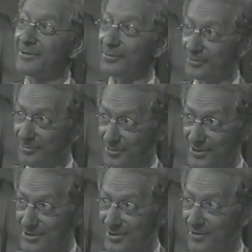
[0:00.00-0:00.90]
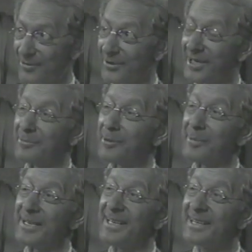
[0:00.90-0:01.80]
You could do worse than throwing in
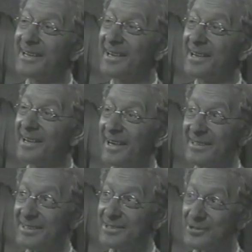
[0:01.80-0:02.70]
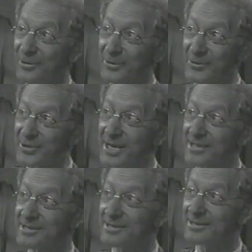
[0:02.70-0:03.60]
with me. I teach all the
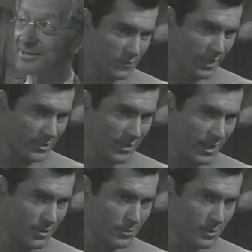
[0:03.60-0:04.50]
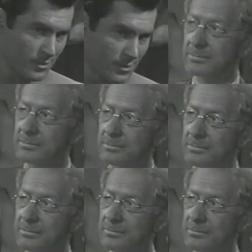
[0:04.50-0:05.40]
tricks. Like Kyle?
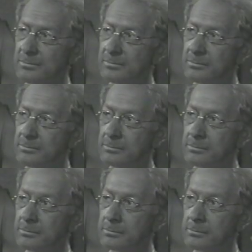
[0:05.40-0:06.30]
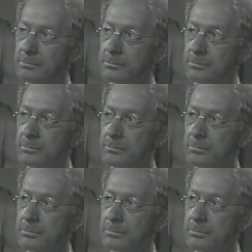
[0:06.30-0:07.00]
You don't pick him very well, do you?